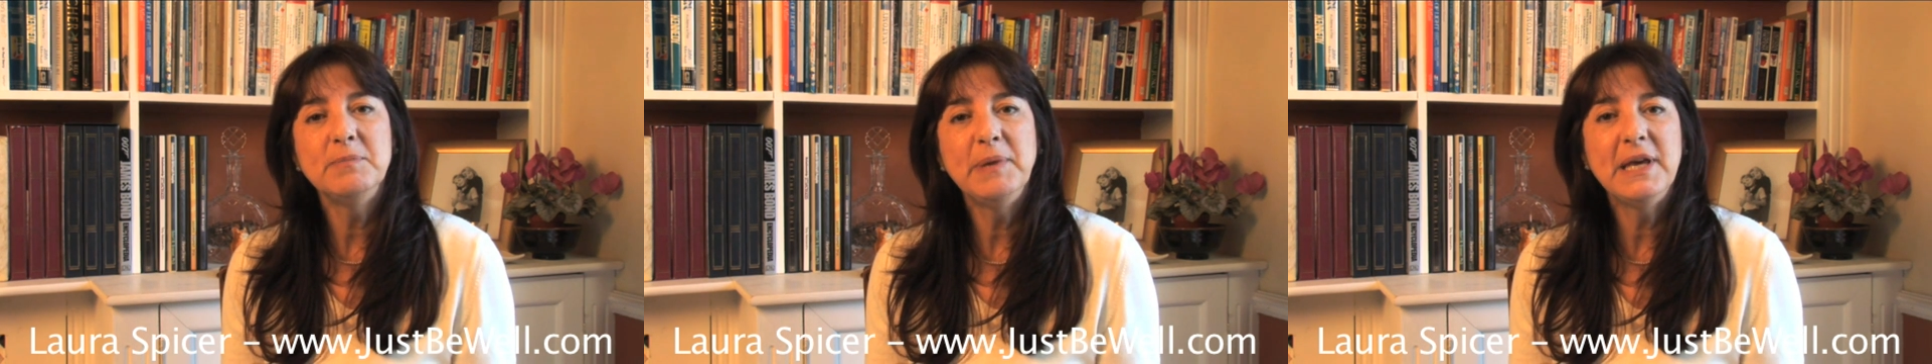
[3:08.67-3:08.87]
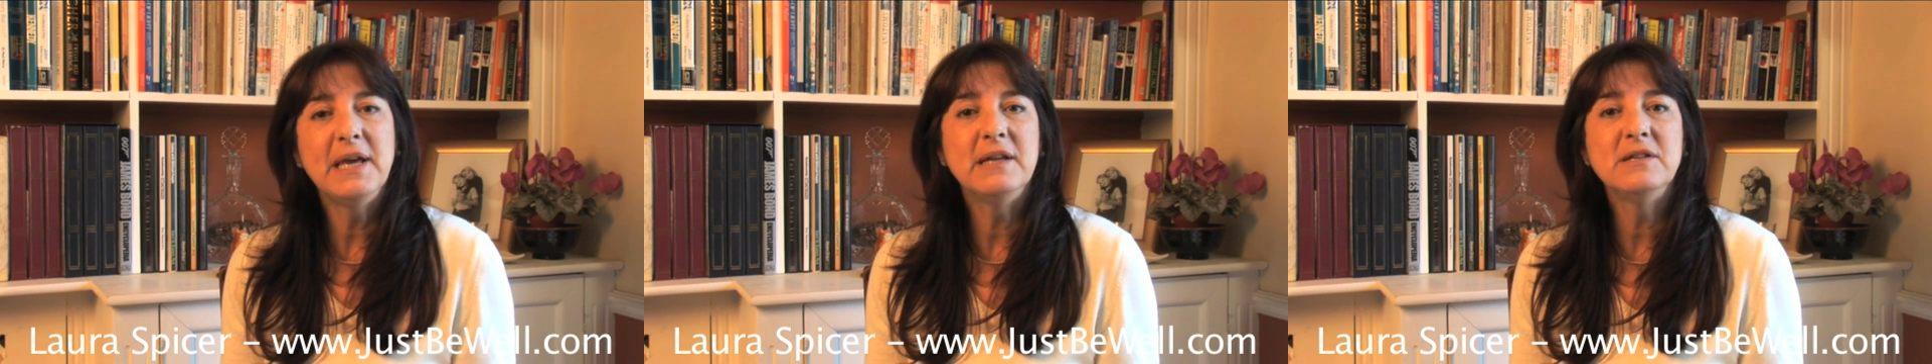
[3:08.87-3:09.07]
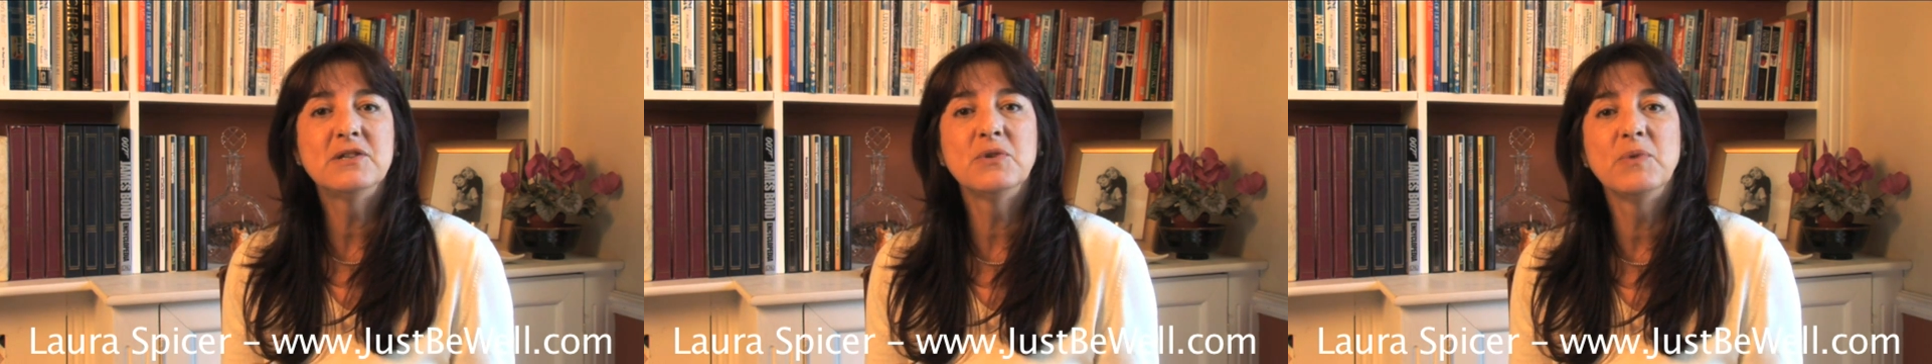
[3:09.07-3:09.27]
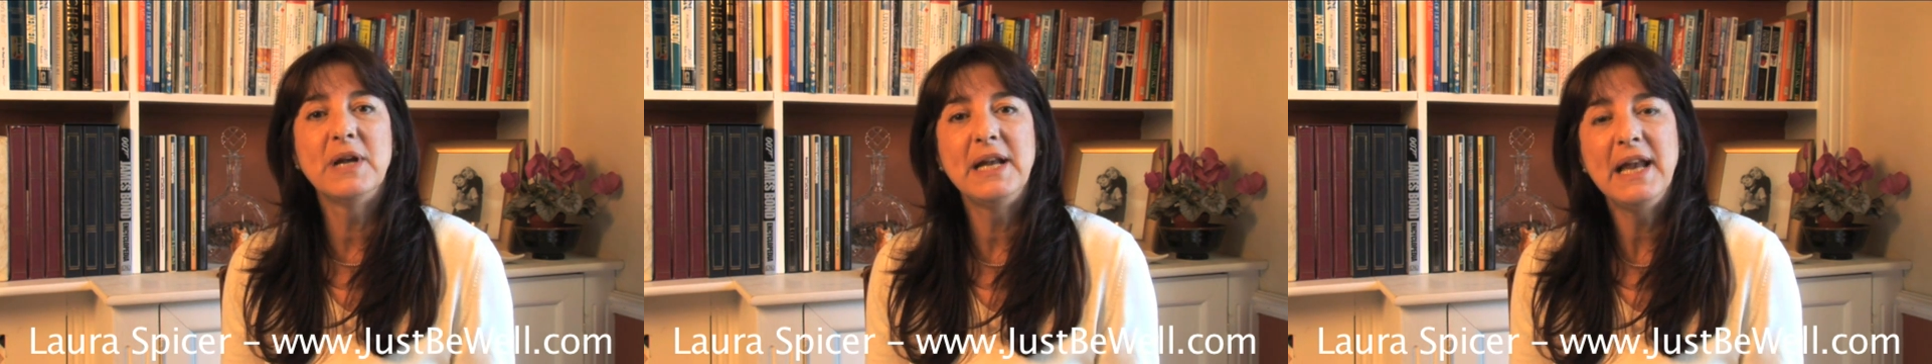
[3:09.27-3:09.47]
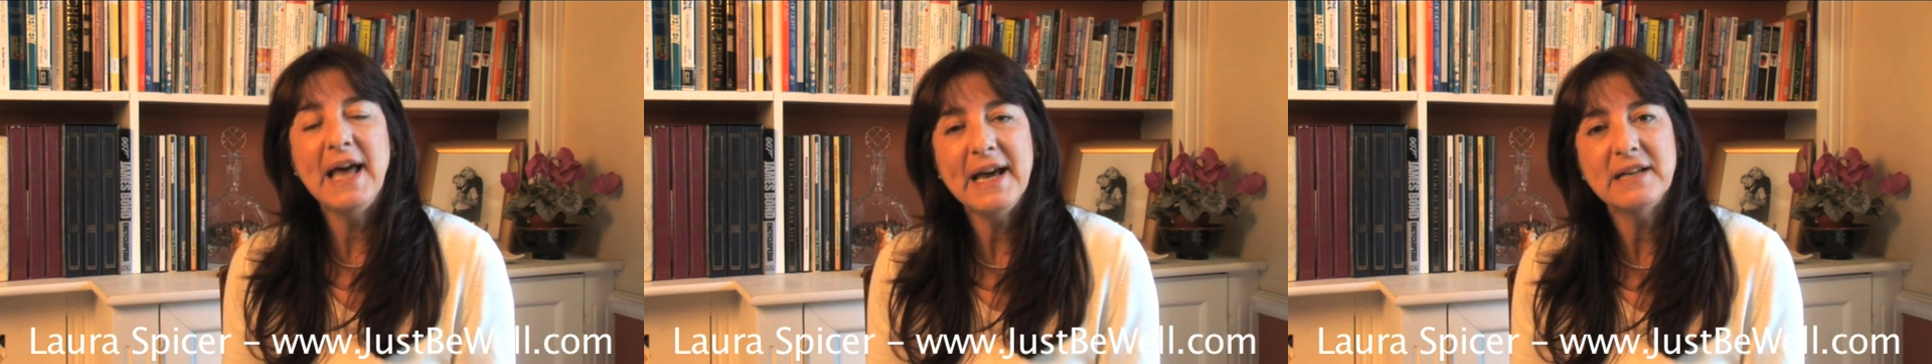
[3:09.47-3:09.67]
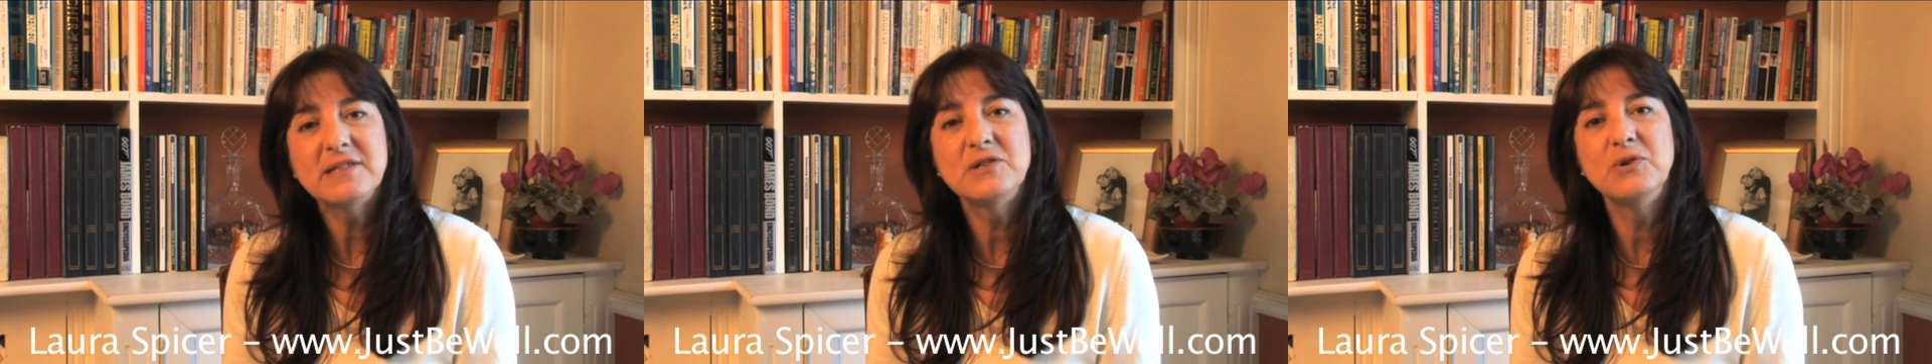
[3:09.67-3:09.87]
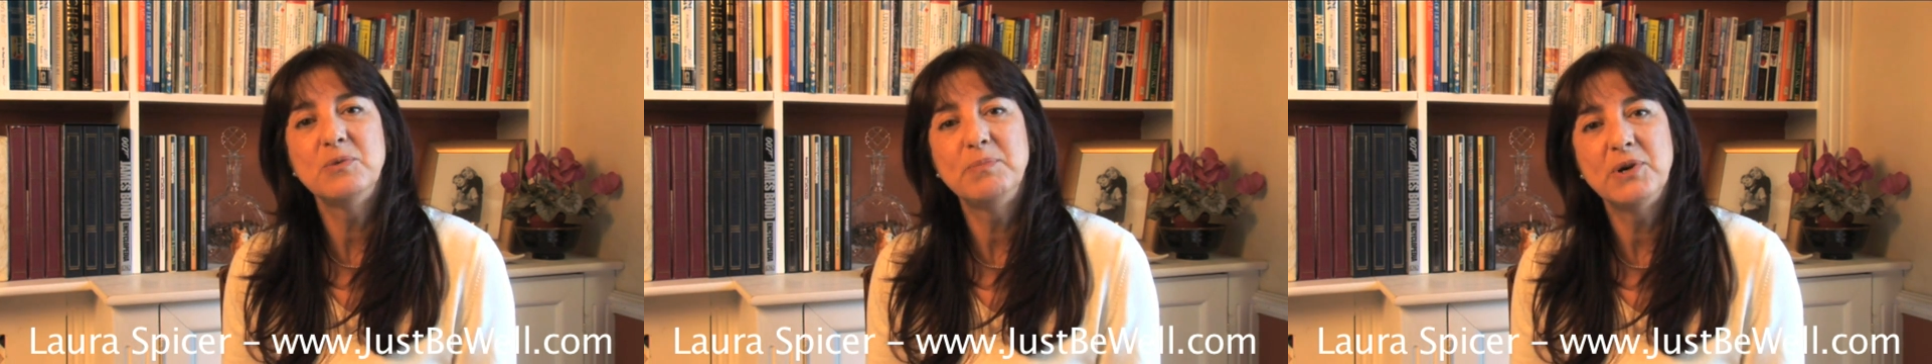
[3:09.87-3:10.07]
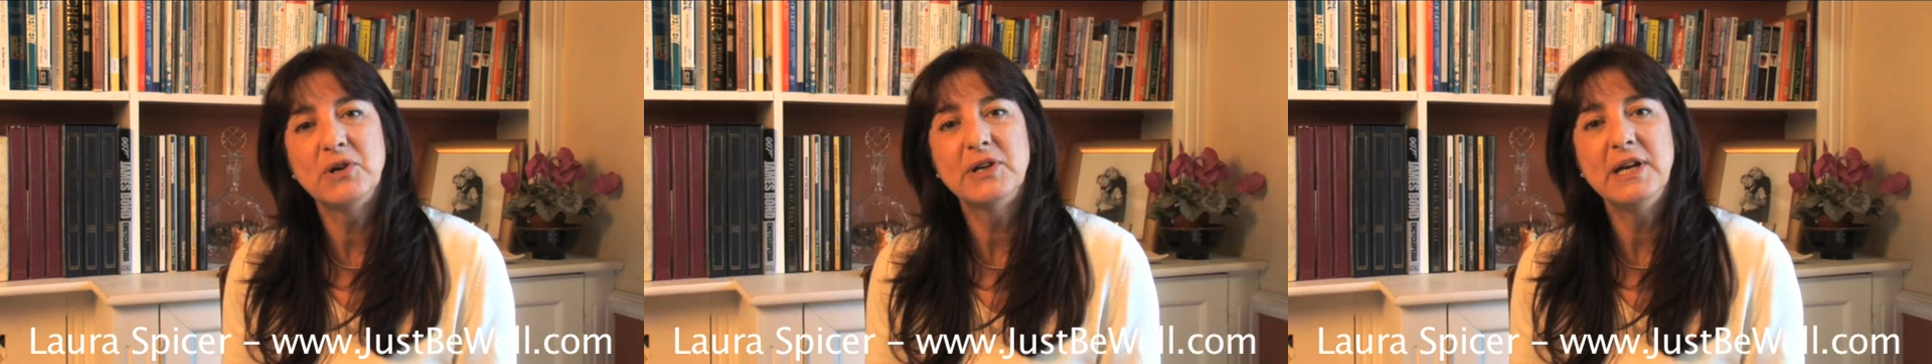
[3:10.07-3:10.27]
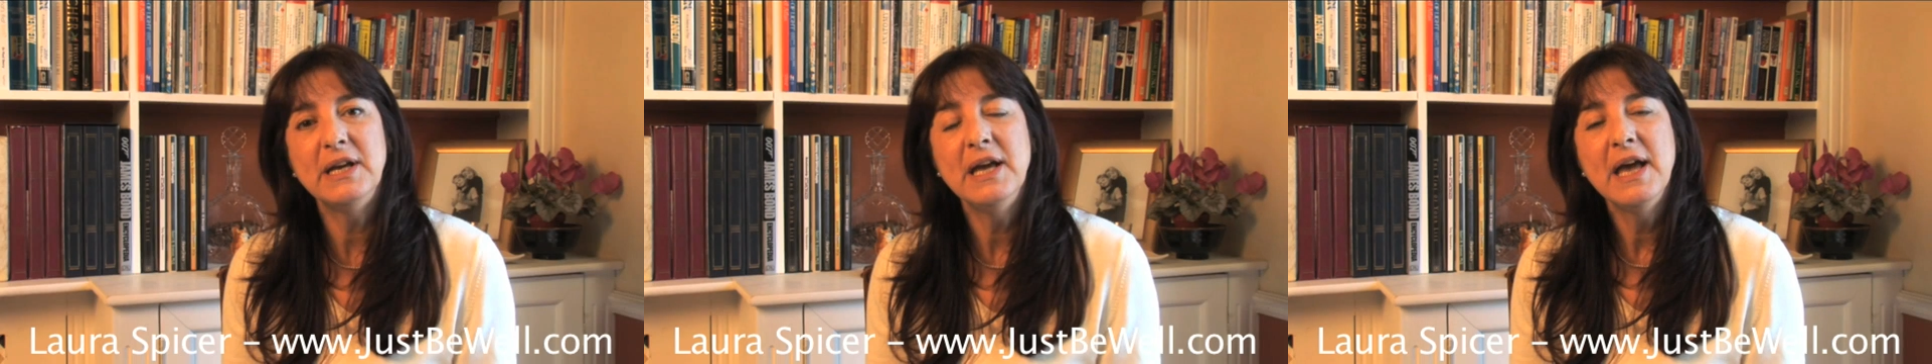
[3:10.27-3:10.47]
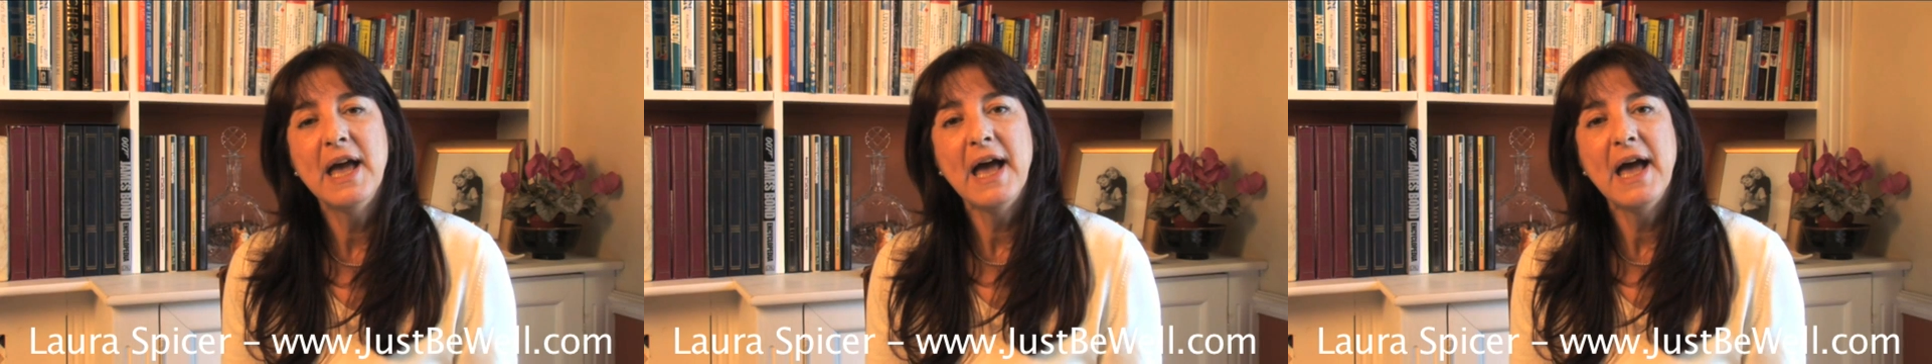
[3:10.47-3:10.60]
begin to relax your body